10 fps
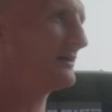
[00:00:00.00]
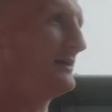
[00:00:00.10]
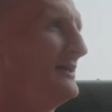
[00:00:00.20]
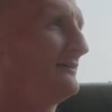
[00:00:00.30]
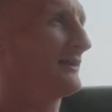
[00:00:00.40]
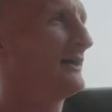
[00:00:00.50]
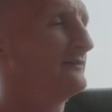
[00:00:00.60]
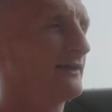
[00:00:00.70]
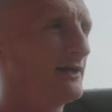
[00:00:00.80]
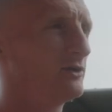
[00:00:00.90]
it is, like you
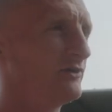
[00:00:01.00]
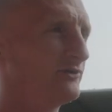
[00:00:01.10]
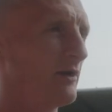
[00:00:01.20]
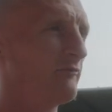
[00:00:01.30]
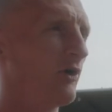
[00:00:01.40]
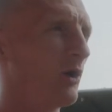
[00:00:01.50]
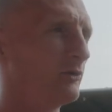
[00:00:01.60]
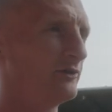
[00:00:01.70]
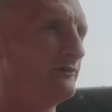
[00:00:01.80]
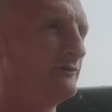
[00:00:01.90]
say, another step
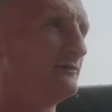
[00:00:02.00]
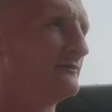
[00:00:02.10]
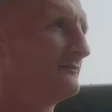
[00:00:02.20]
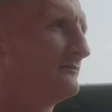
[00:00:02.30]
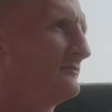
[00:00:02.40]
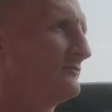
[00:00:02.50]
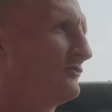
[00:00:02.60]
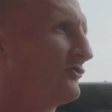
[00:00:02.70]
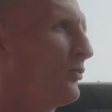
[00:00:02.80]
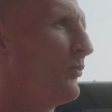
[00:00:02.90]
forward and
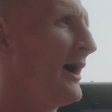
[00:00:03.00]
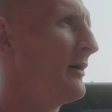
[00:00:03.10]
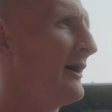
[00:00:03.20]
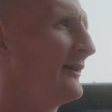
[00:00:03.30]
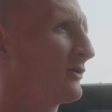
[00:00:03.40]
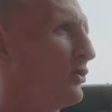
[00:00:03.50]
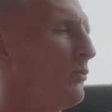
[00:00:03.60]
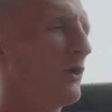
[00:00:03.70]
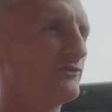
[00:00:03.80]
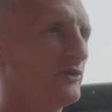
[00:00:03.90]
somewhere where the club
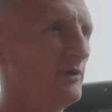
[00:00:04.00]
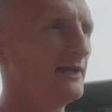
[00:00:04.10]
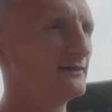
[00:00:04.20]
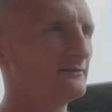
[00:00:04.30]
wants to be.